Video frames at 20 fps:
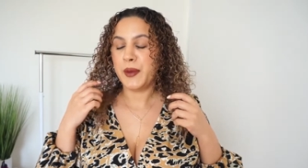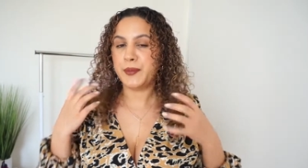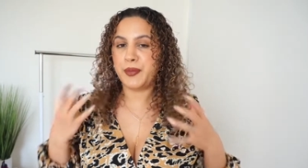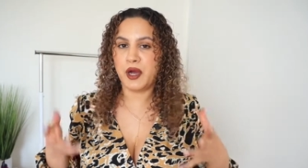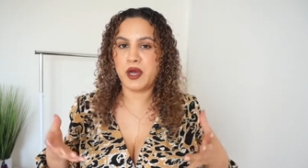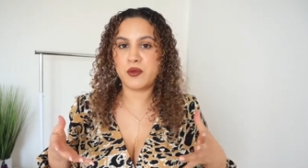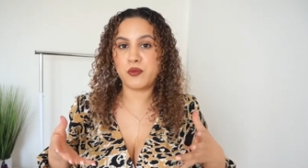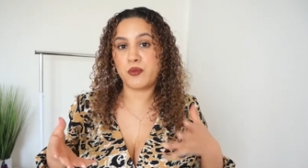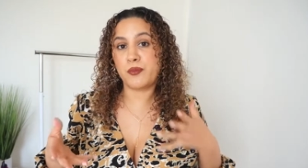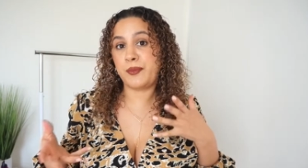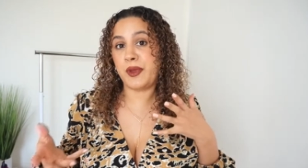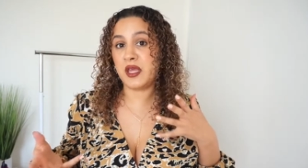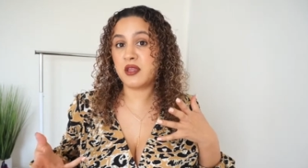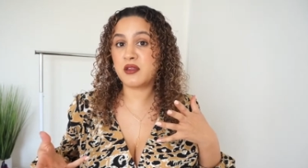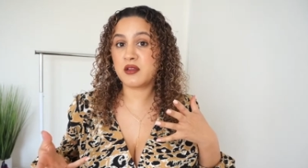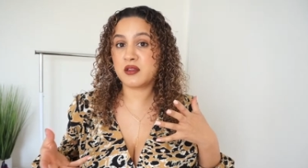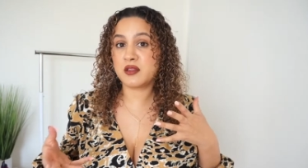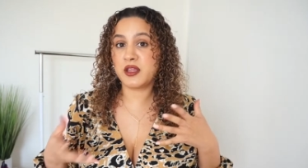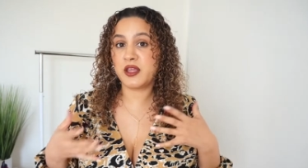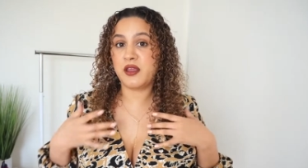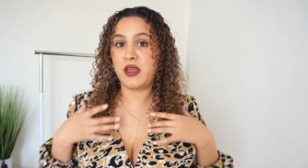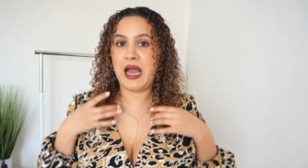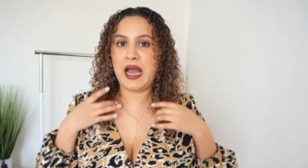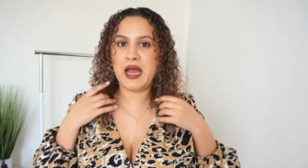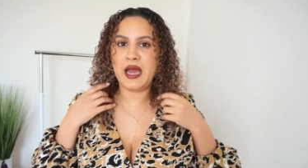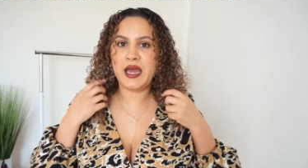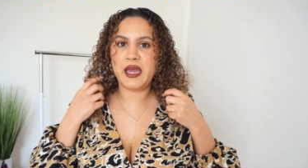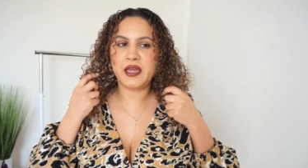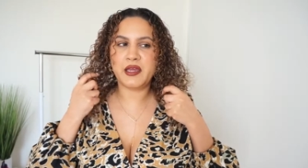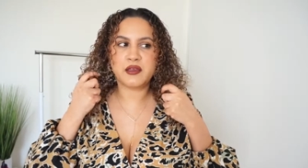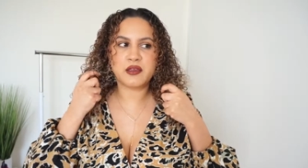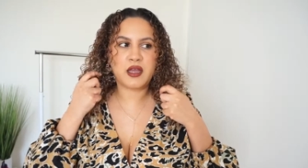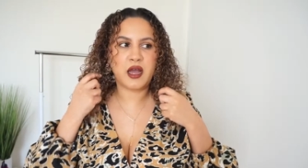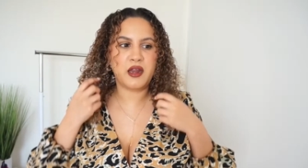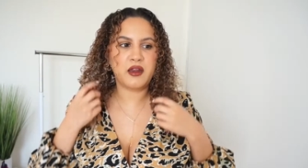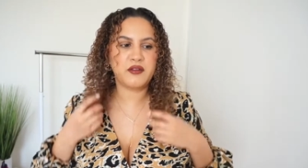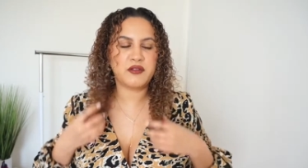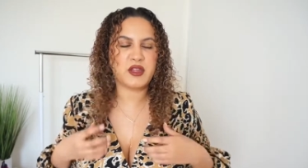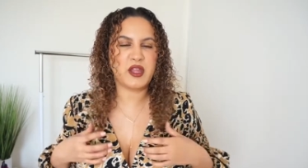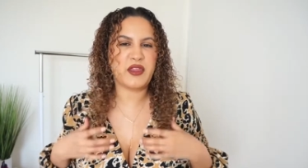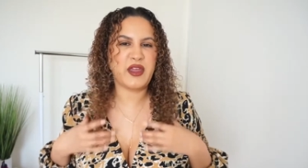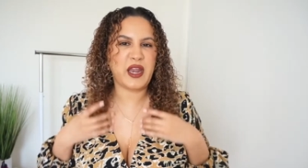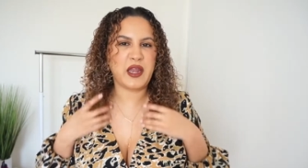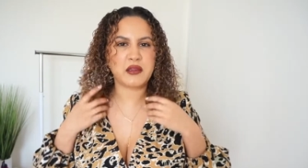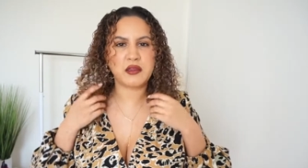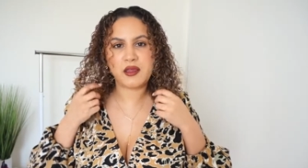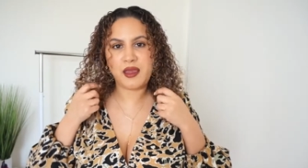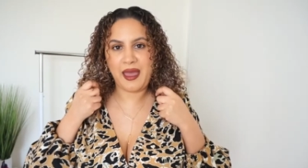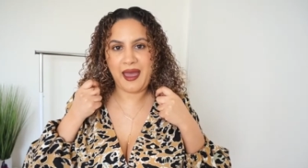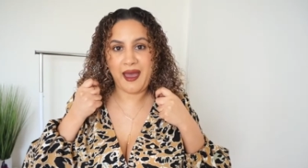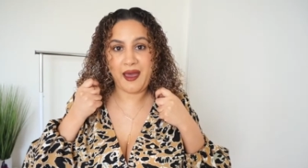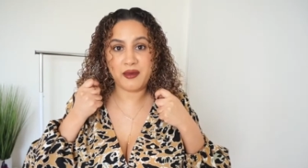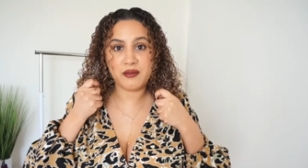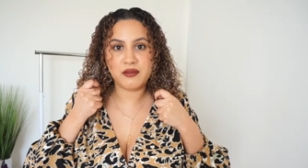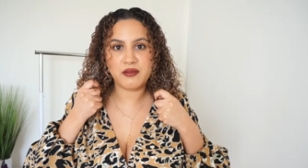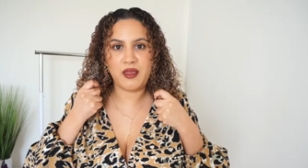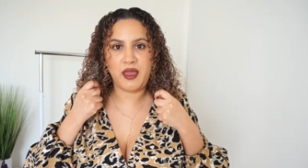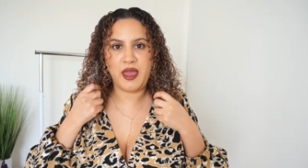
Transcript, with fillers: But basically, I kind of see that as a cast,